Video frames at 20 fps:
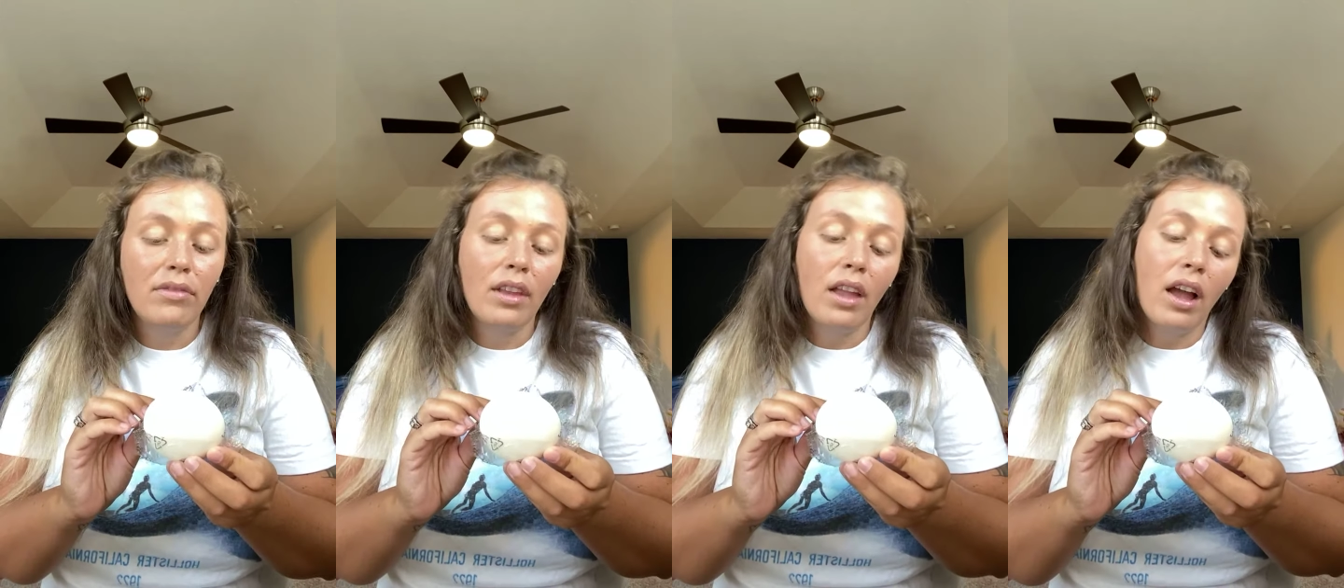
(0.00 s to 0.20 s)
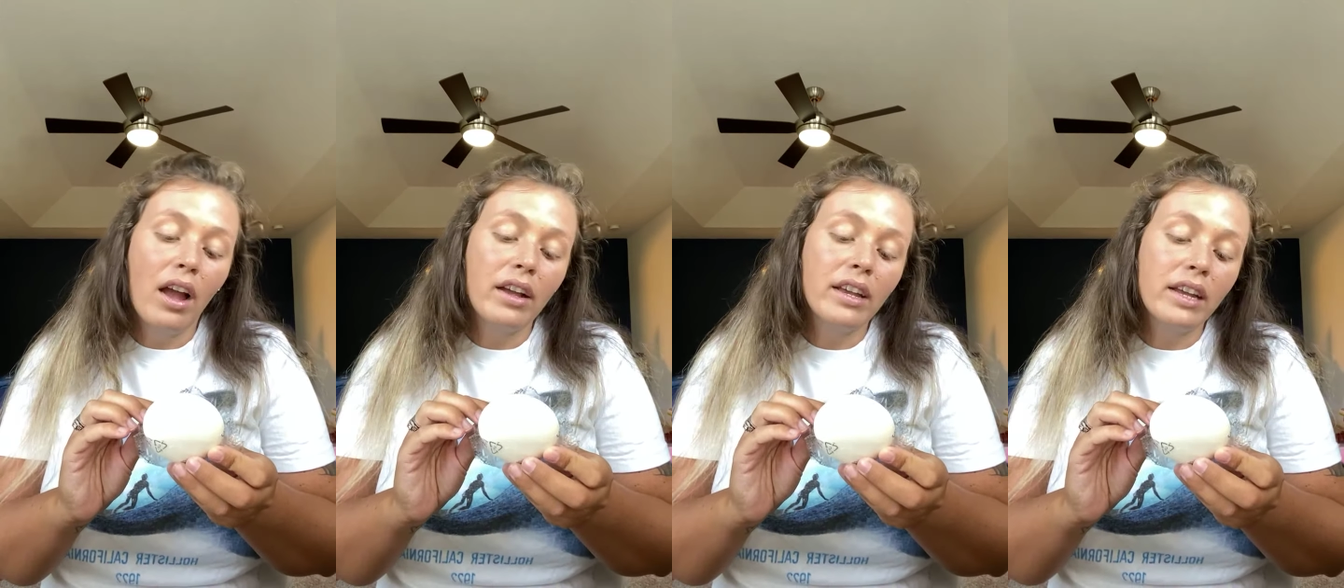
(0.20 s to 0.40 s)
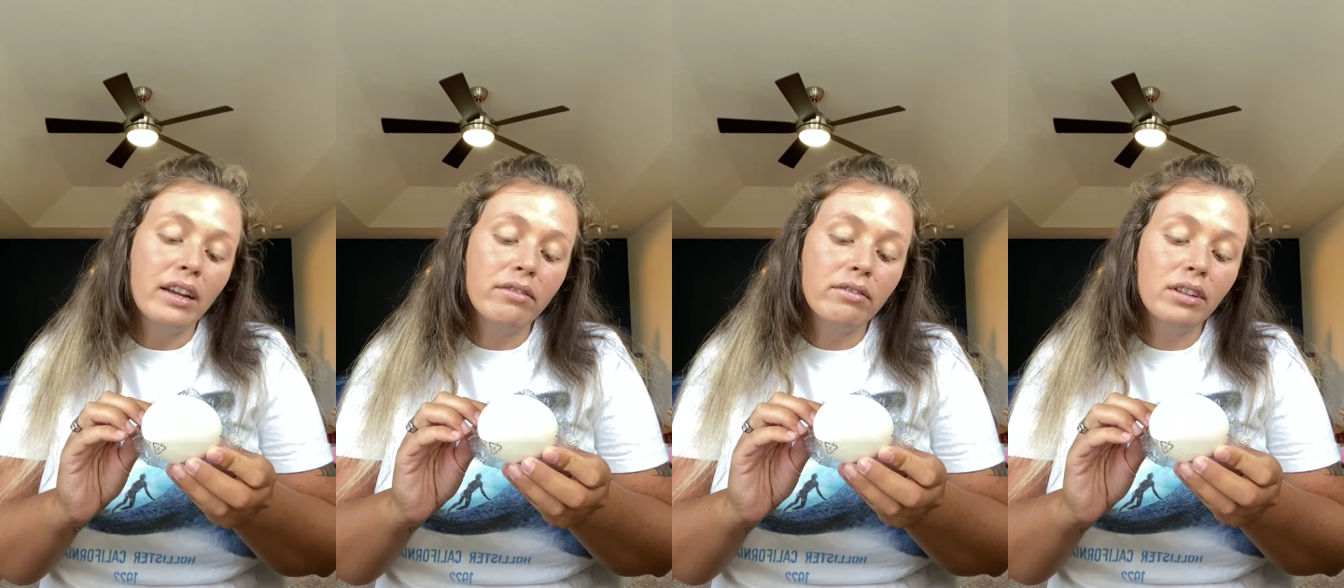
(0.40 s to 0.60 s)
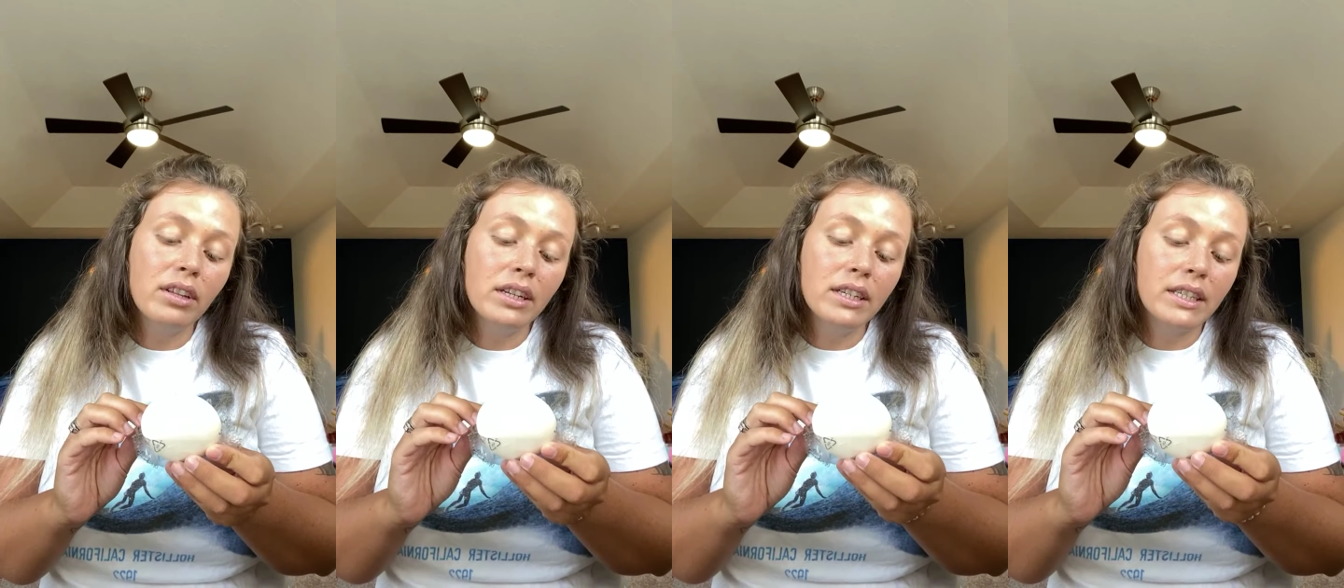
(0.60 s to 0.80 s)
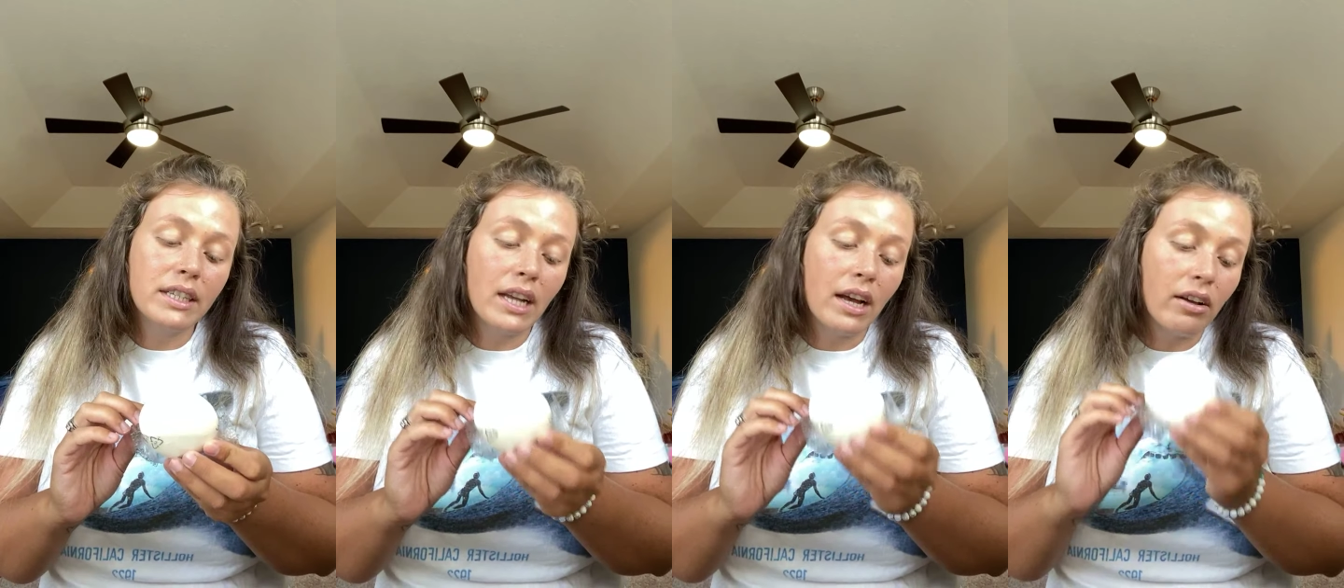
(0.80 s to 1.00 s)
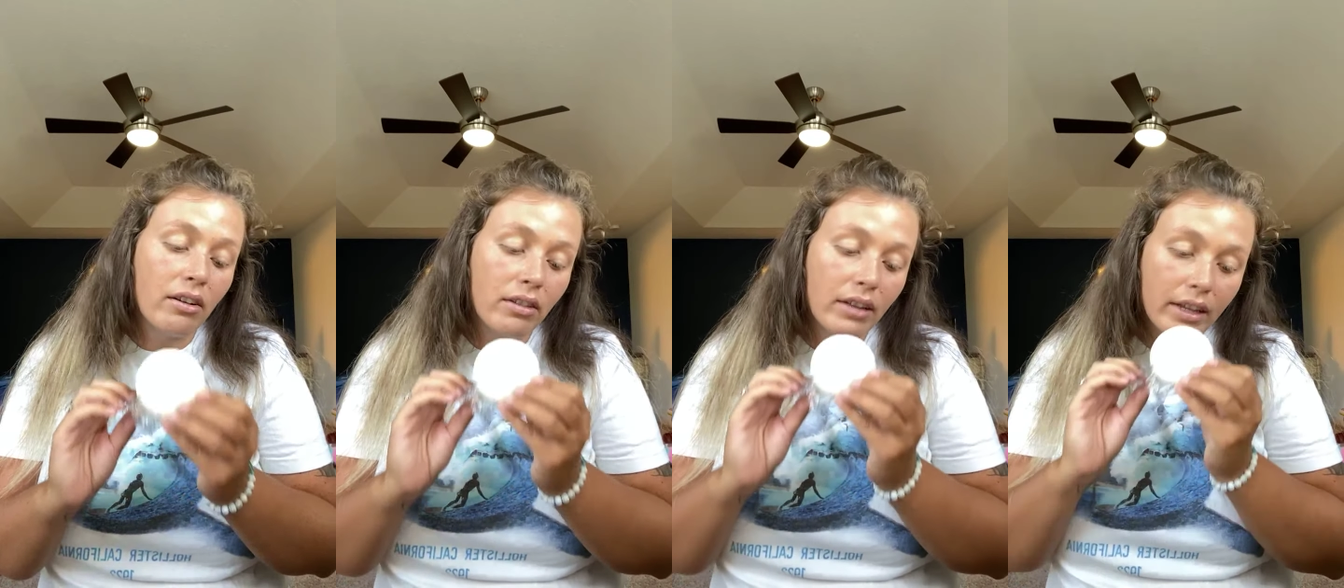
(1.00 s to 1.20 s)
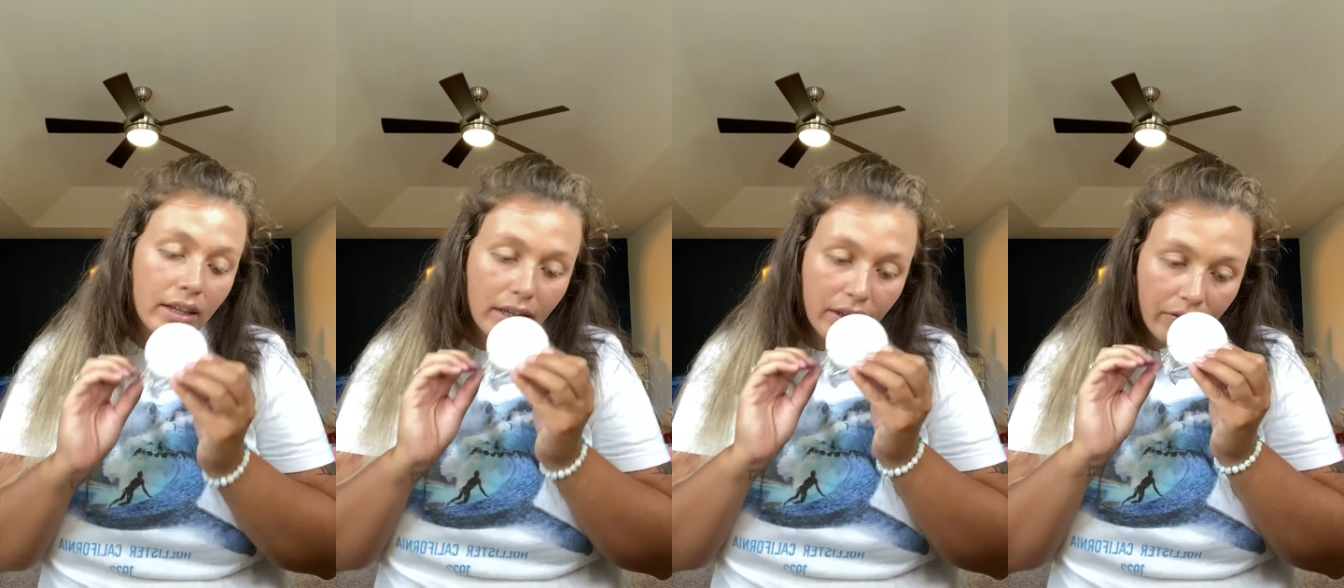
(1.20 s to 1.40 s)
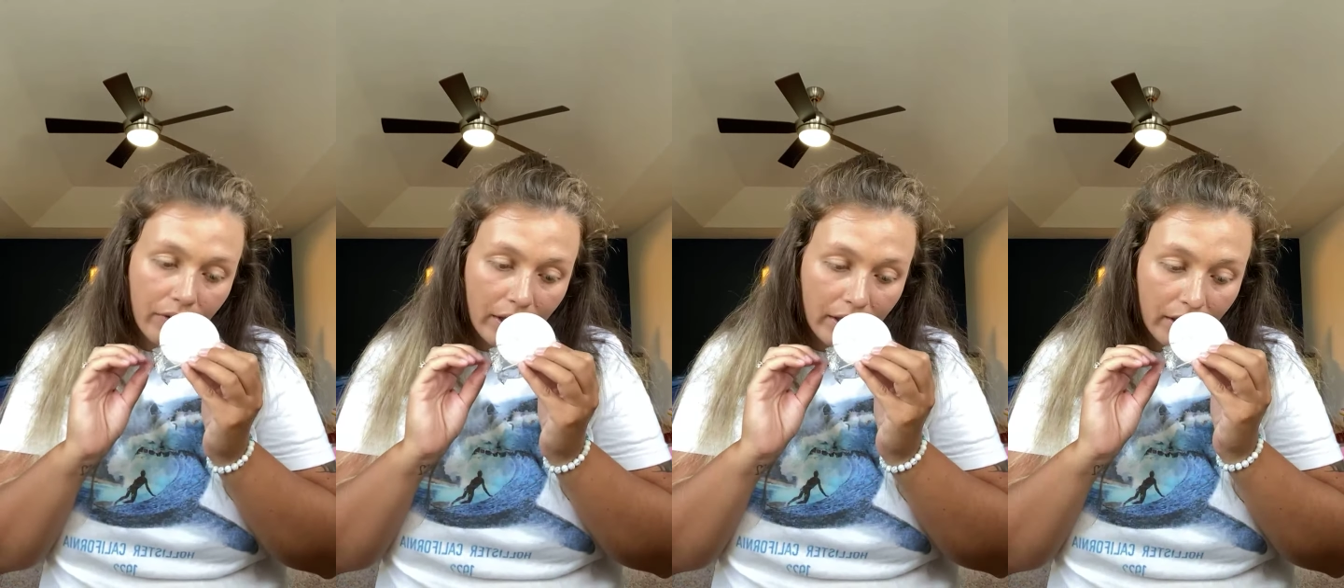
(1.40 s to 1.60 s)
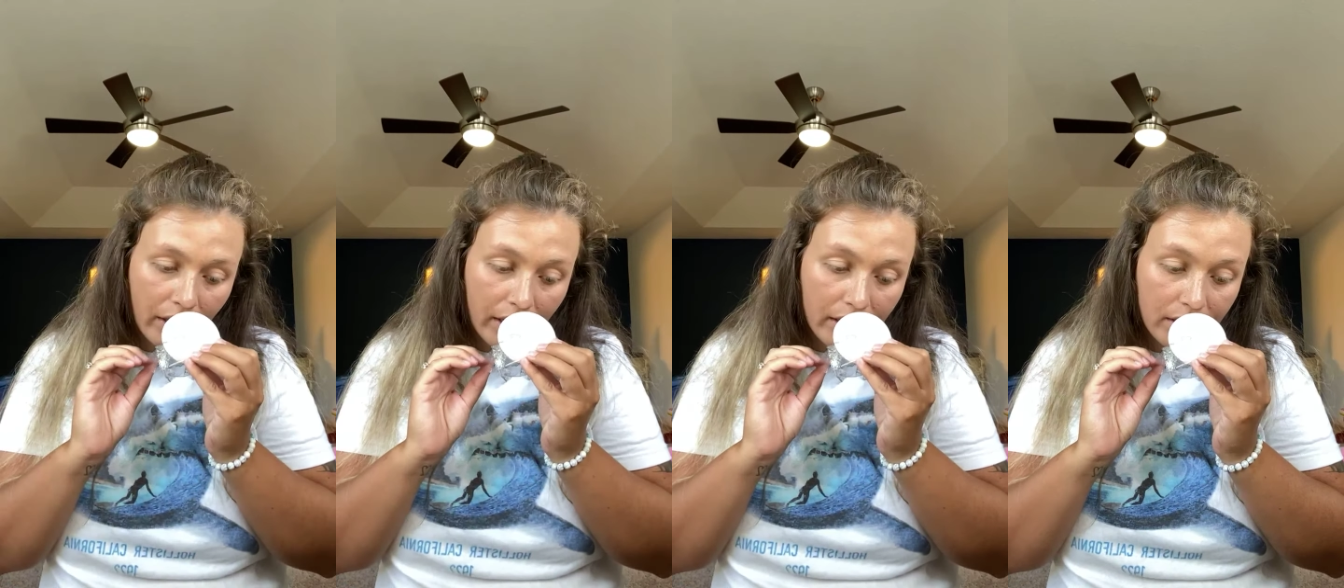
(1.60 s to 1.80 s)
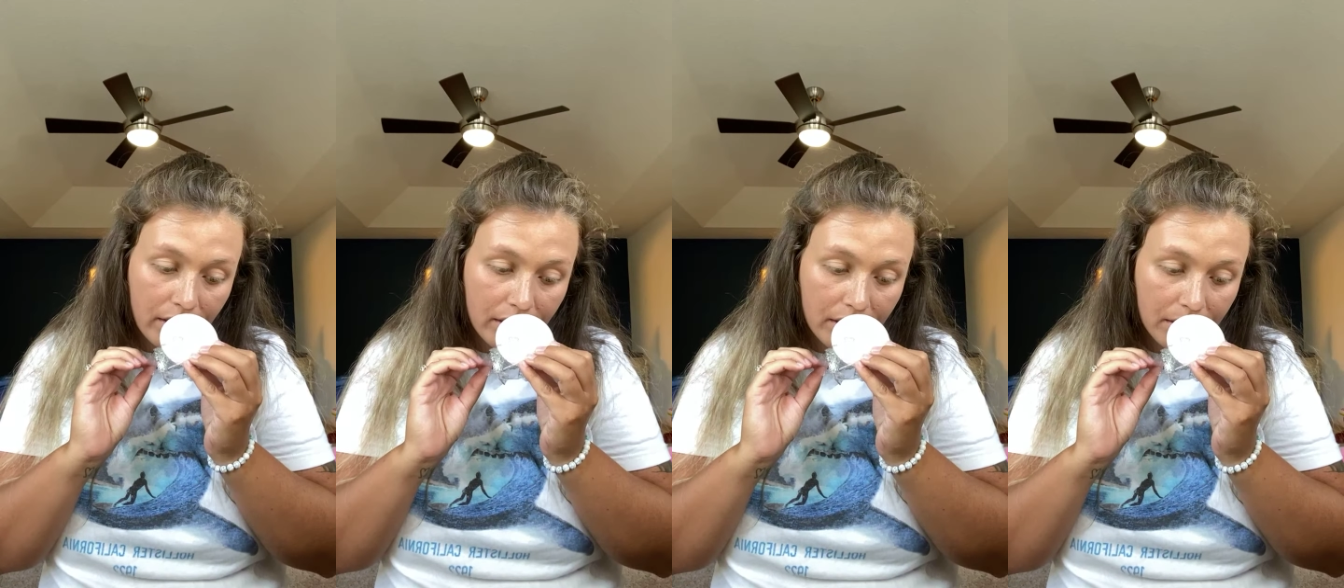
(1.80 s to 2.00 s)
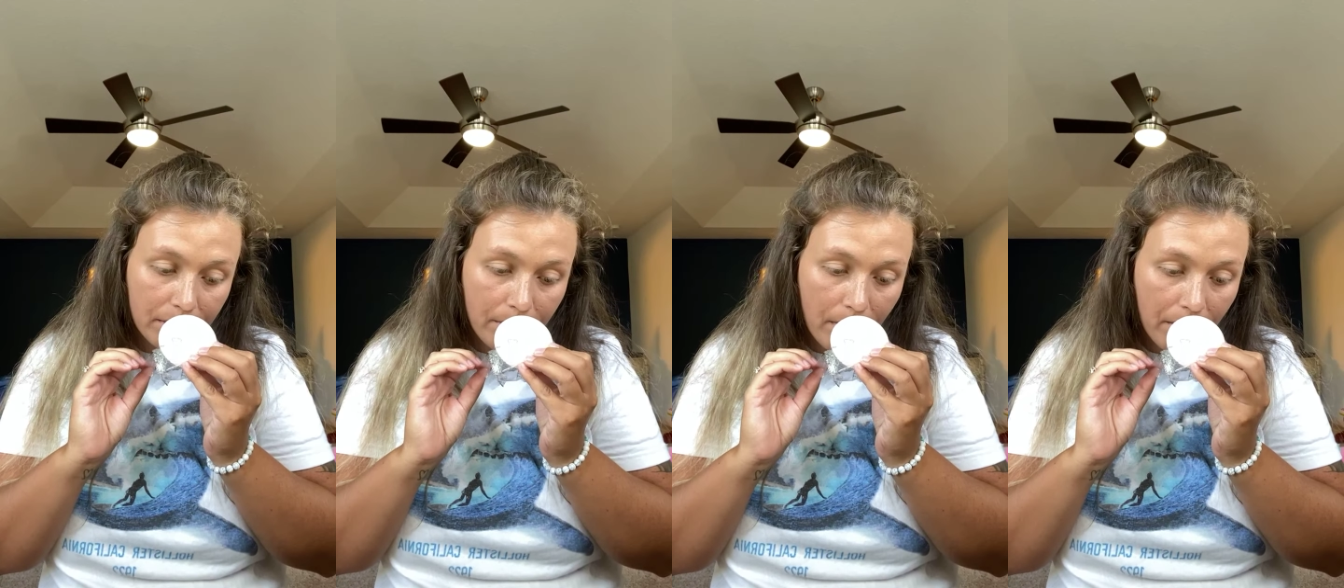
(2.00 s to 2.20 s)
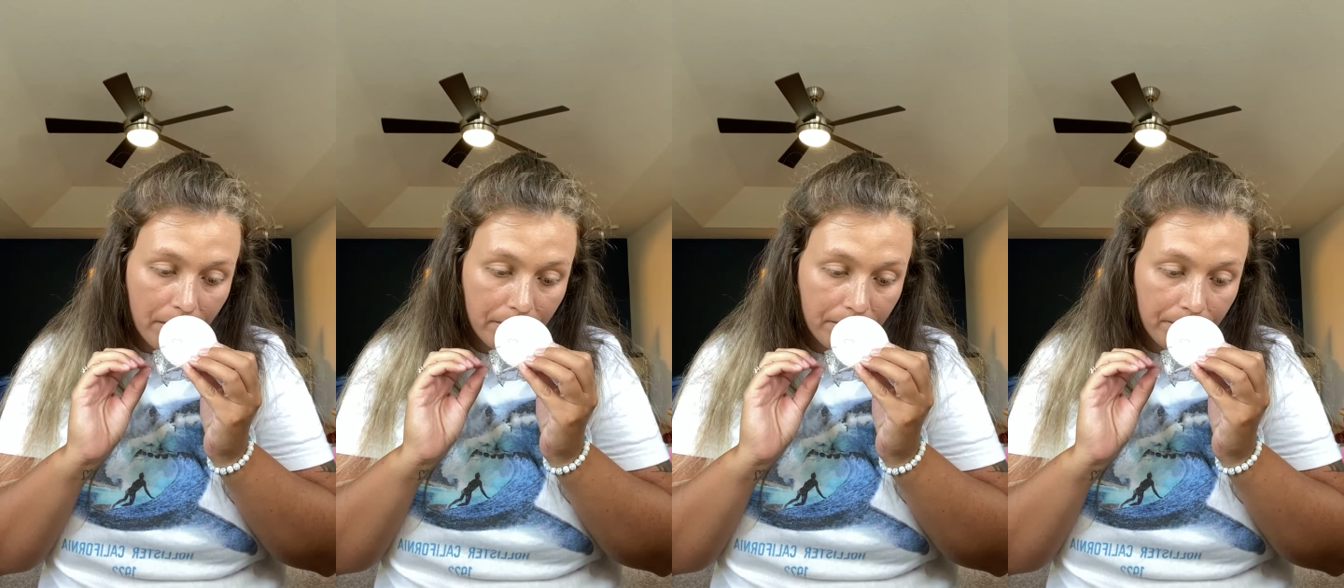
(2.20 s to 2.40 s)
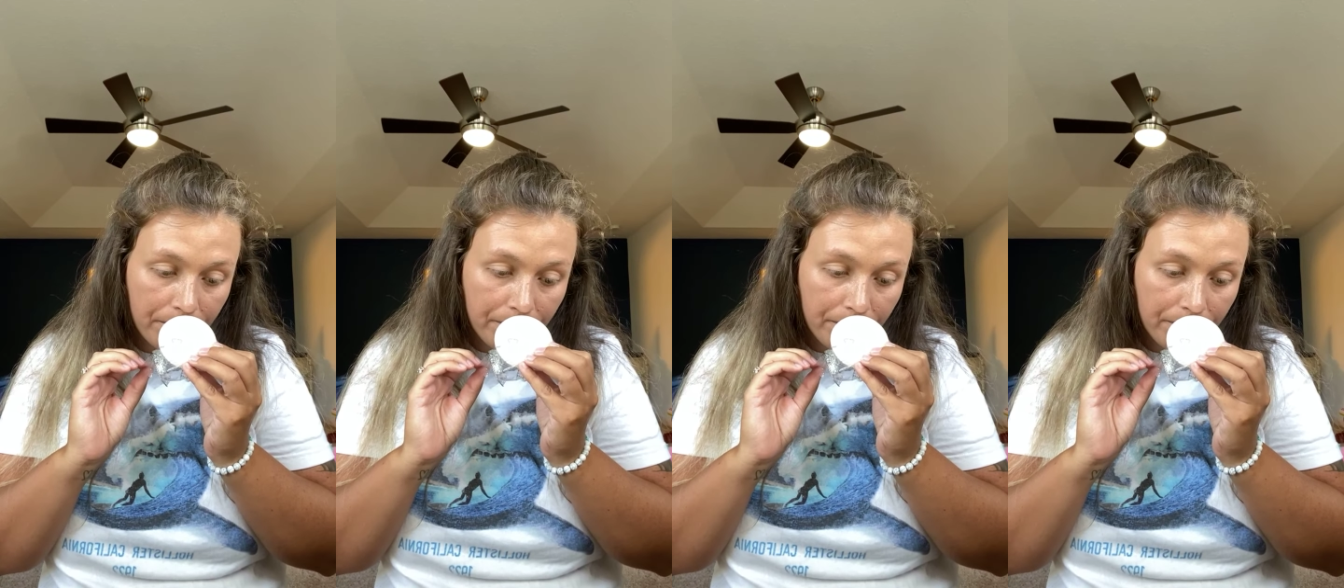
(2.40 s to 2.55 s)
I can't really tell, like, if I like this smell